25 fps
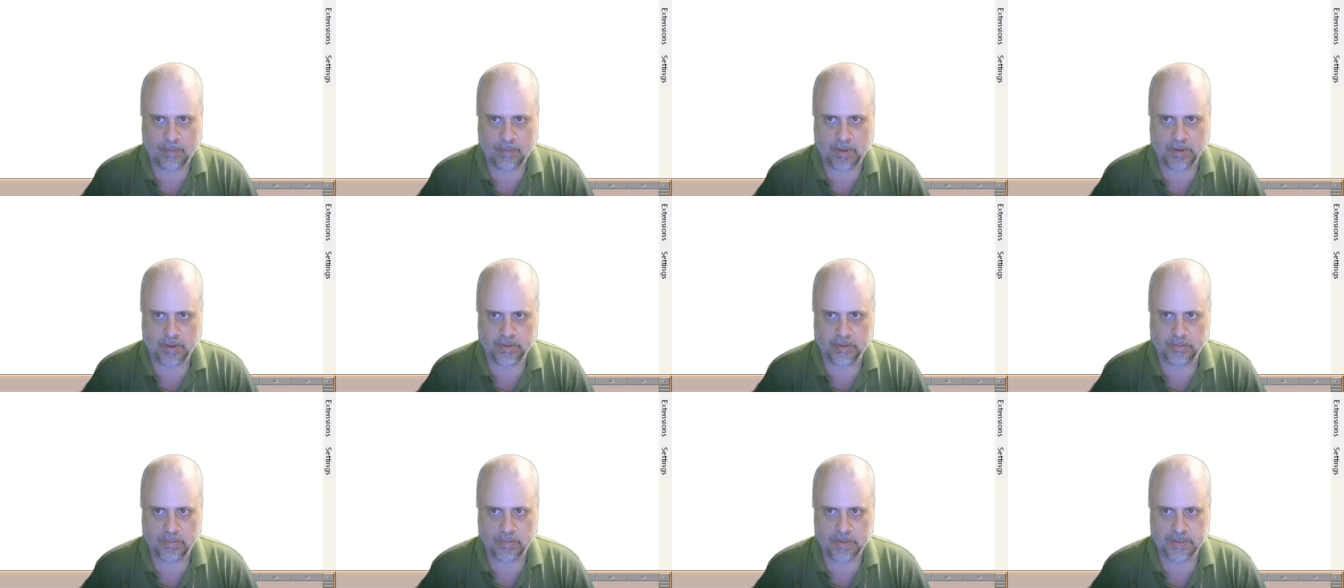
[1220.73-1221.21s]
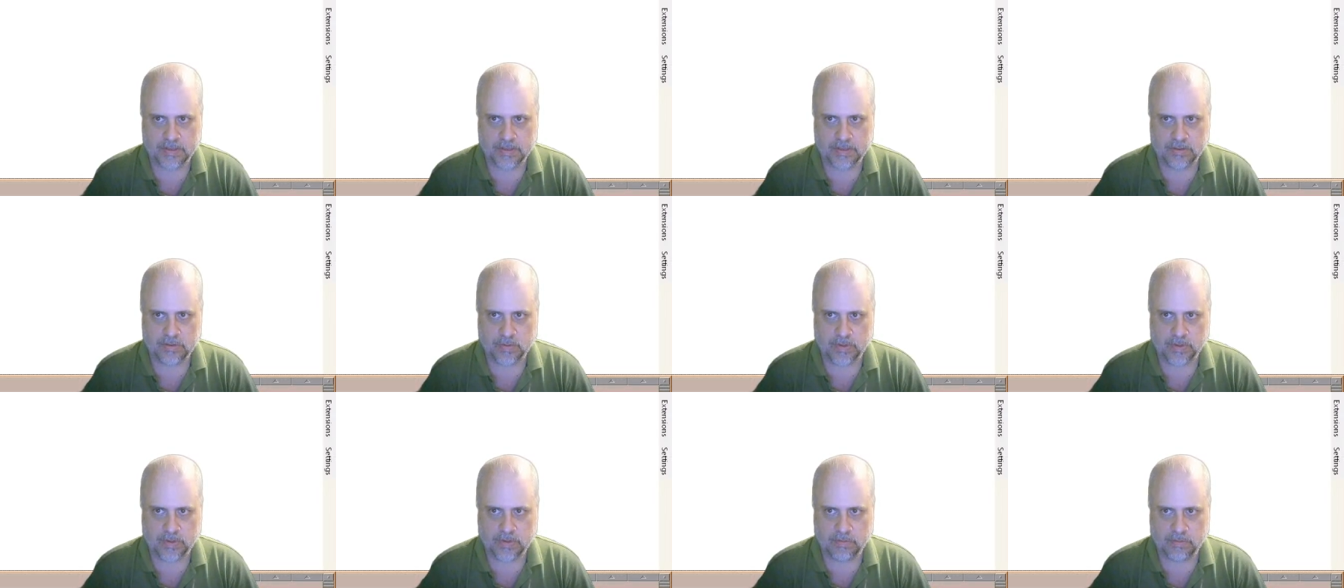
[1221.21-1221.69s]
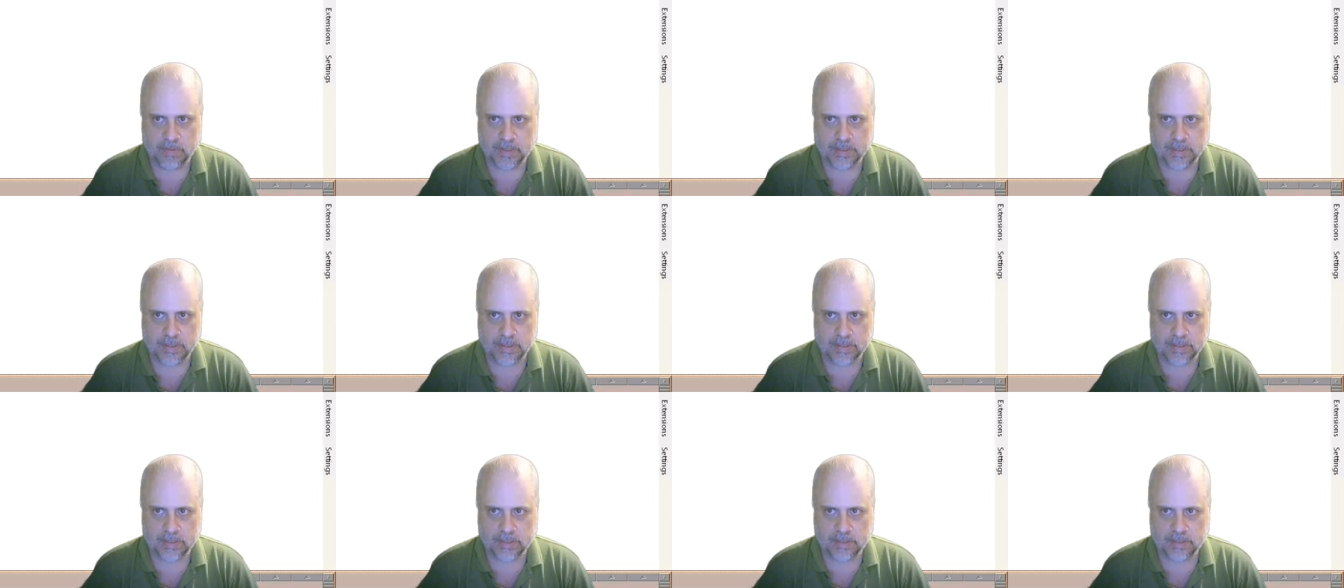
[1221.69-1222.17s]
About the message when
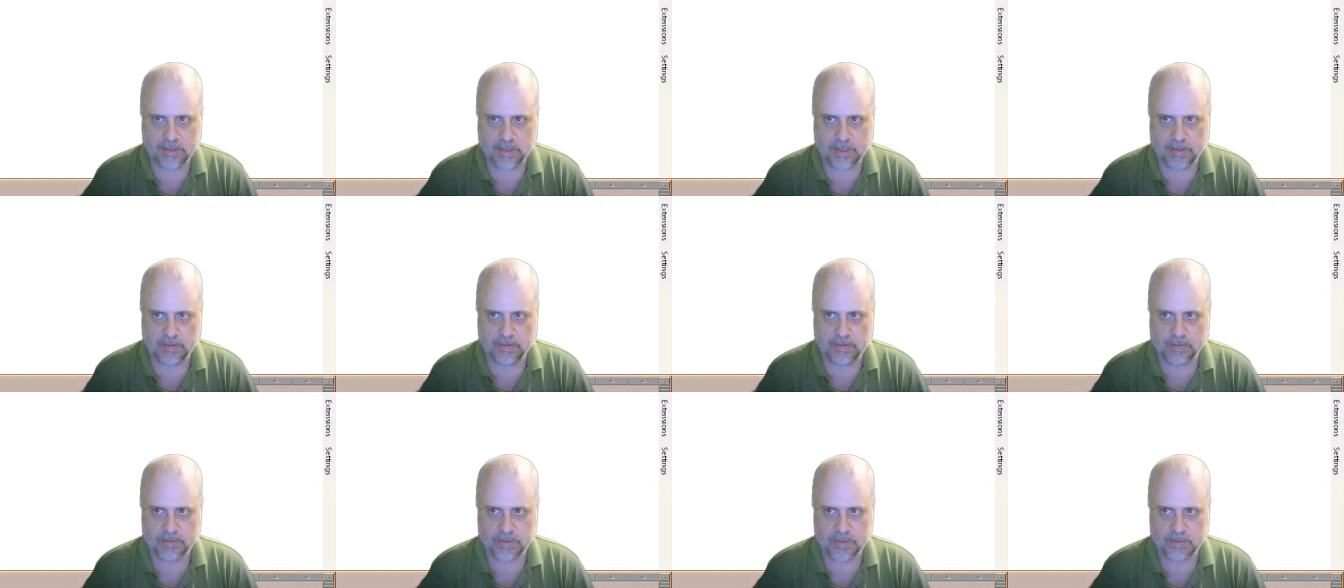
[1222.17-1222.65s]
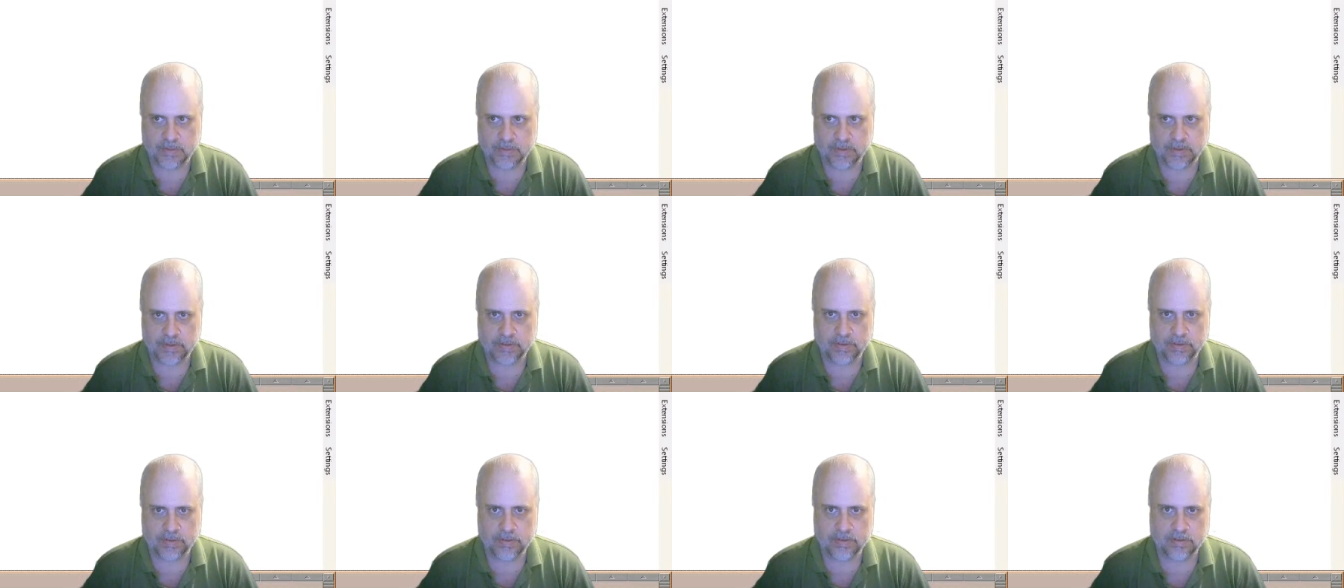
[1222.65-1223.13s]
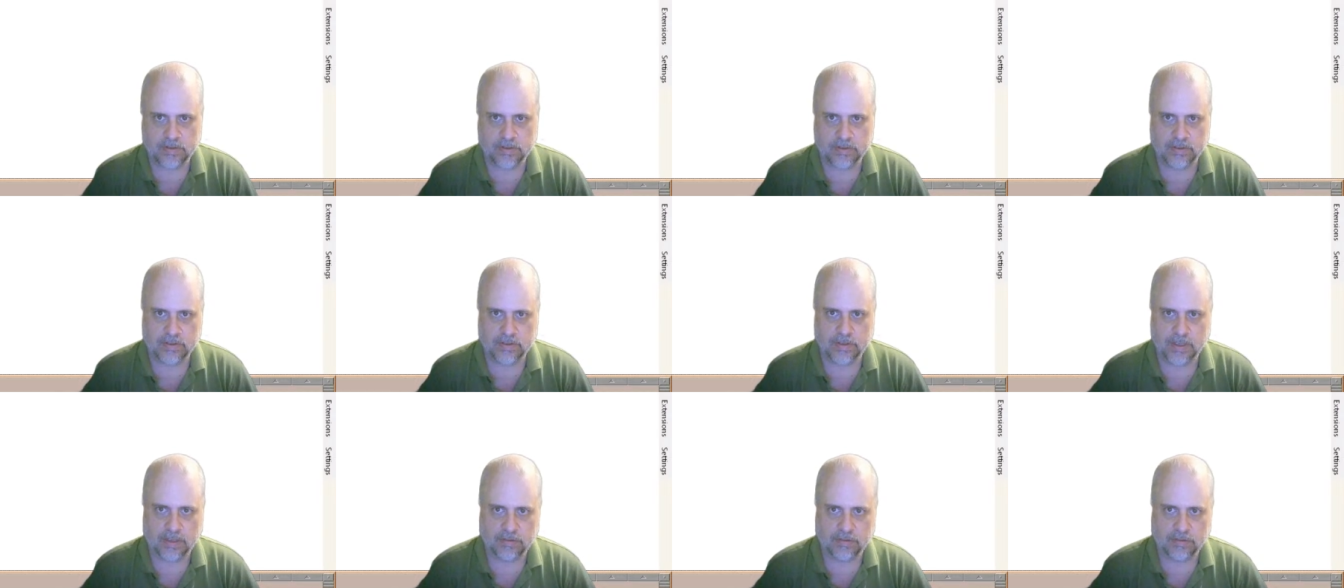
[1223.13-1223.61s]
message is delivered, representative will
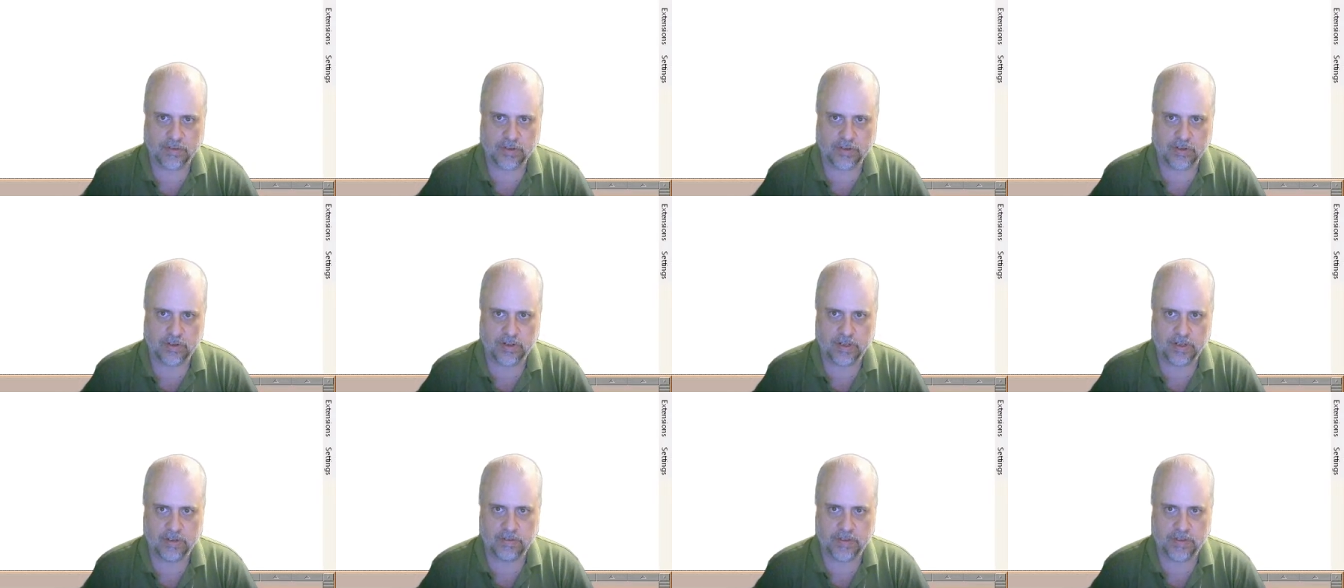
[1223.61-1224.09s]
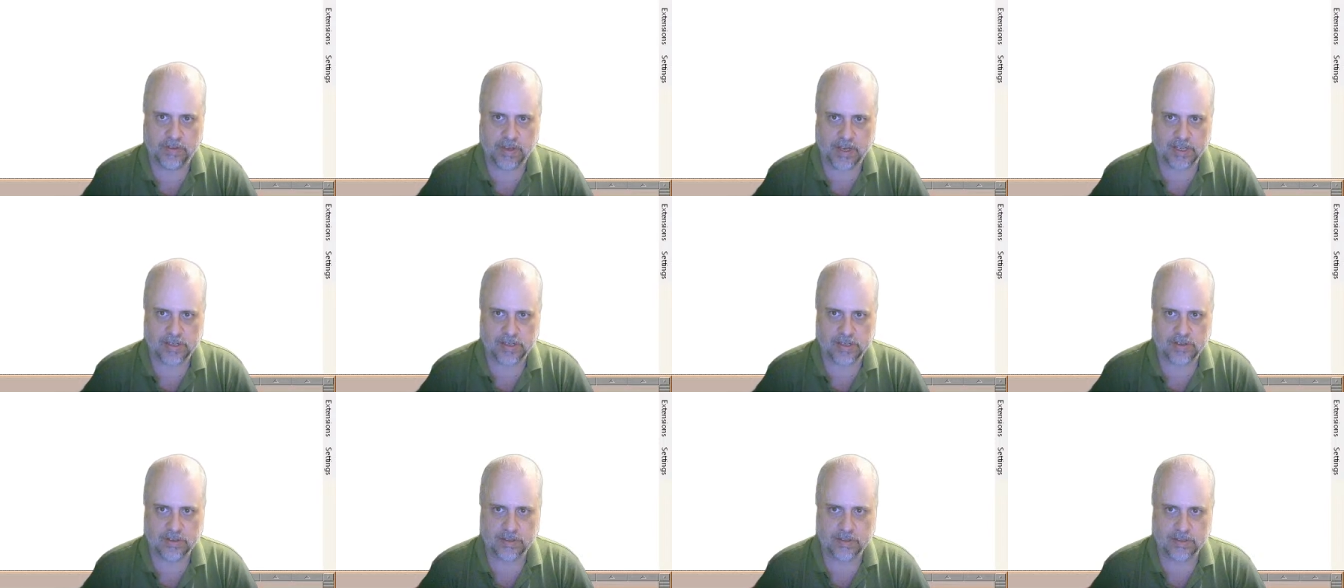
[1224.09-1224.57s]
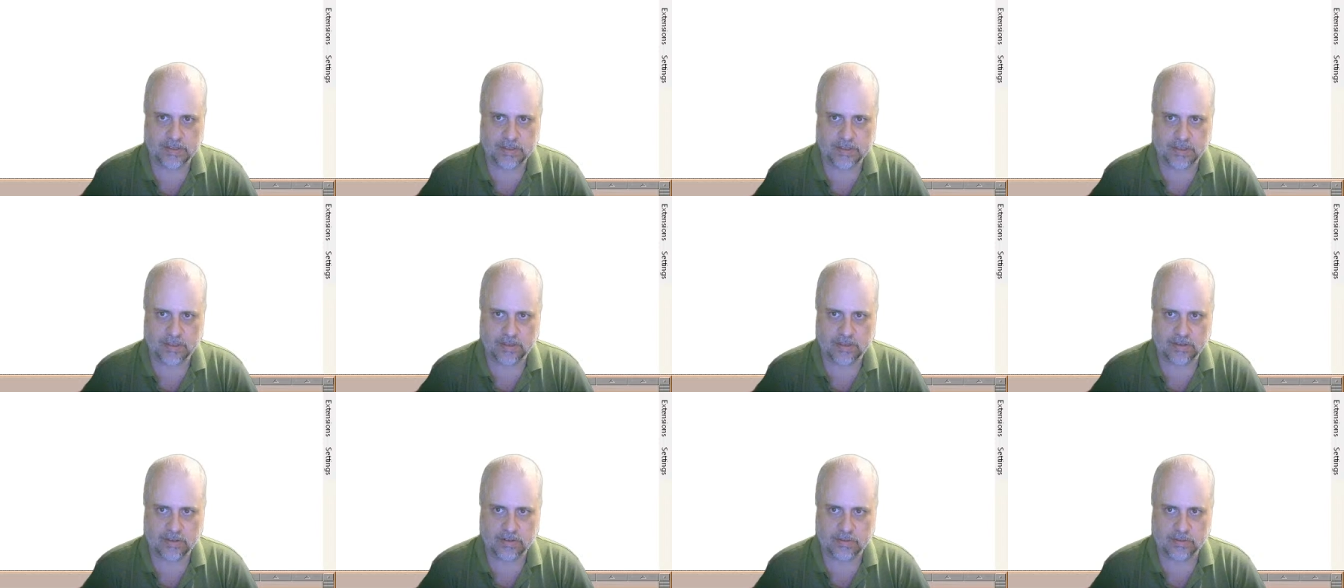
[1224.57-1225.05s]
take effect only if the action is
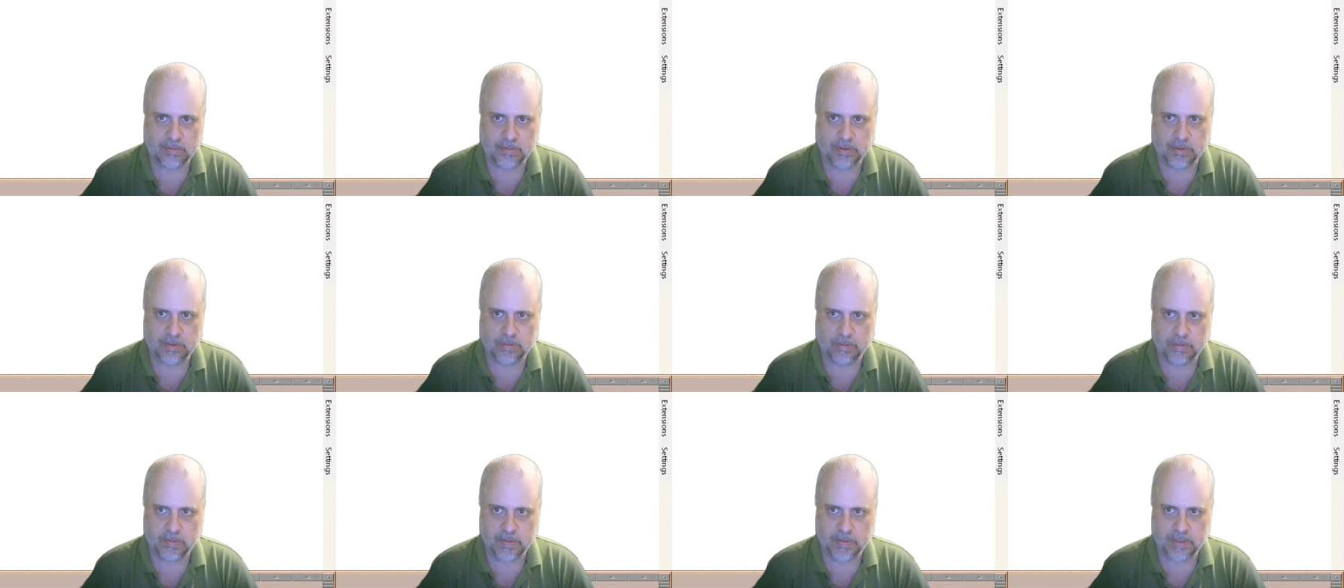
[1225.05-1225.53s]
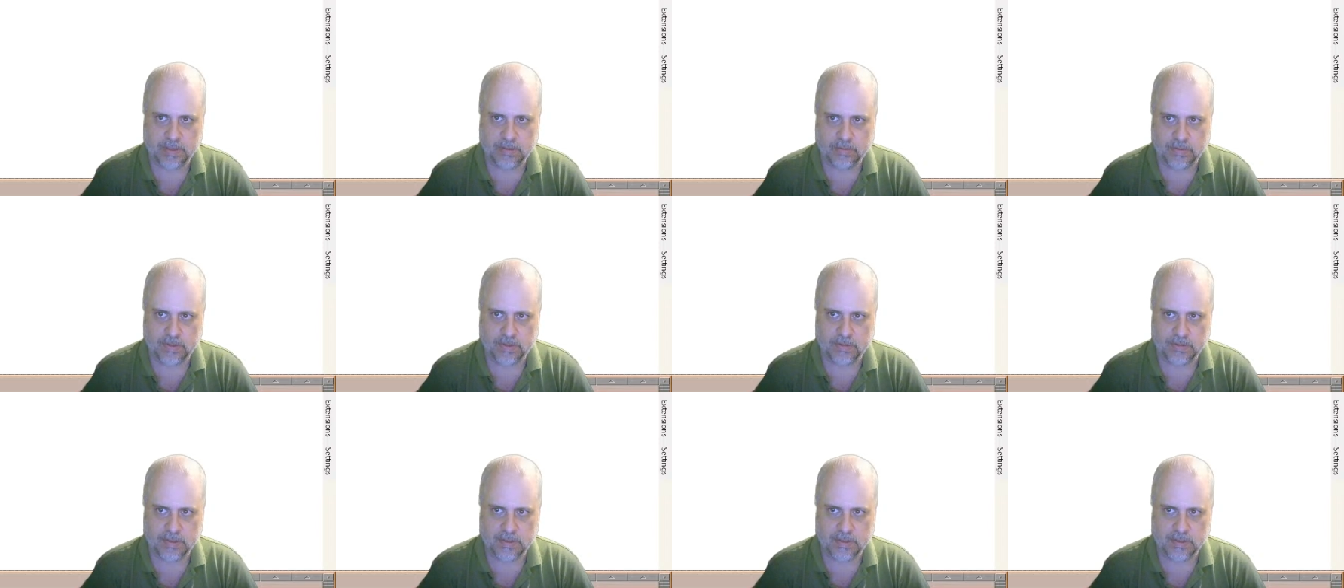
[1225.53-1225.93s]
being talked about the message